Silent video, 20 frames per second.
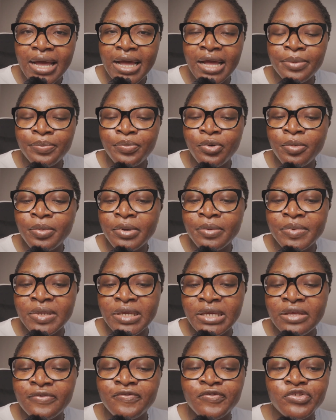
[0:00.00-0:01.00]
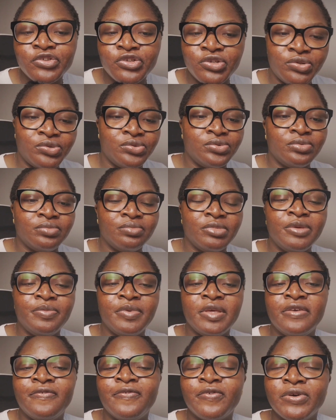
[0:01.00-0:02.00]
and probably even you,
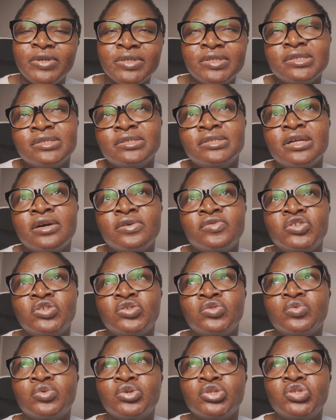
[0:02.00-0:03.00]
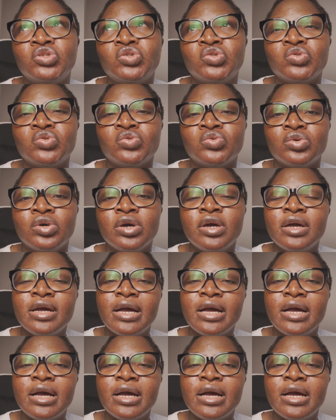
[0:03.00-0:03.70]
maybe for instance now you want to